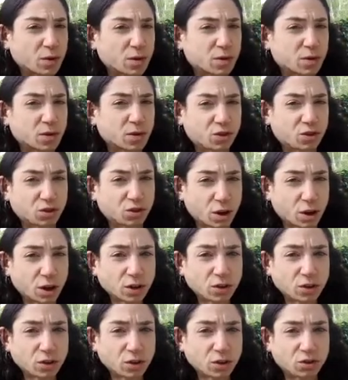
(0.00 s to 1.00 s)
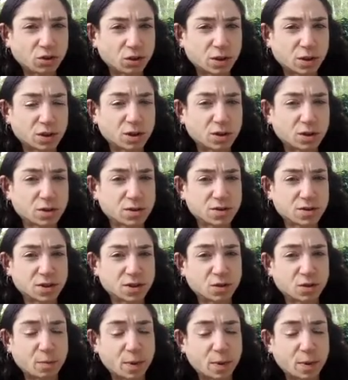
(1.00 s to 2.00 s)
The starch you can use
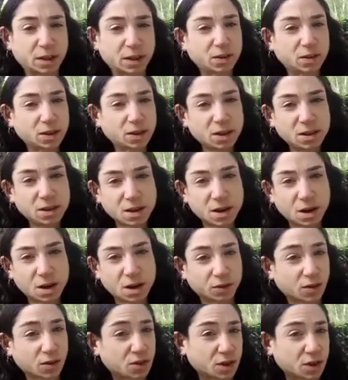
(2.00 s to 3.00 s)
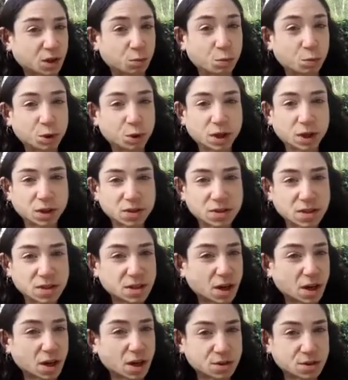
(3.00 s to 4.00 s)
independently to thicken puddings,
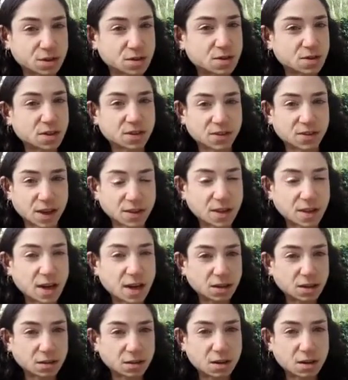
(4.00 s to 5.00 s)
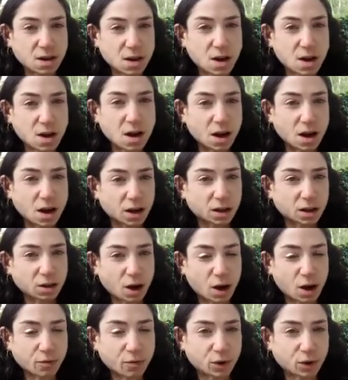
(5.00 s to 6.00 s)
custards, things like that. I
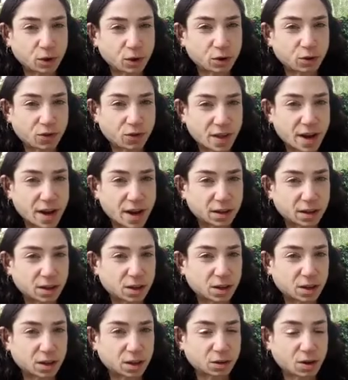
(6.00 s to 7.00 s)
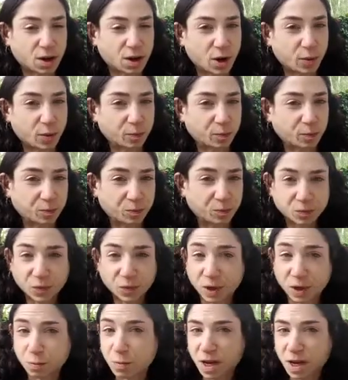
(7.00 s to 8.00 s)
often use that in
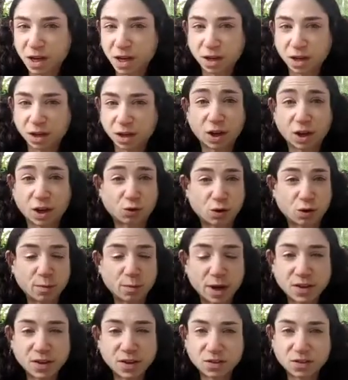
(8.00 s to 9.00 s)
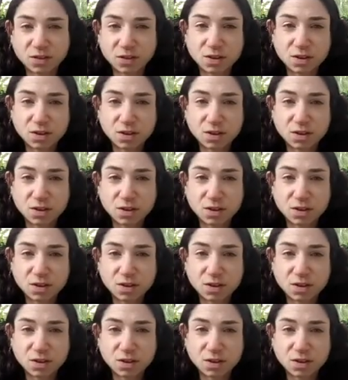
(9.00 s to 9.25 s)
like making an ice cream base.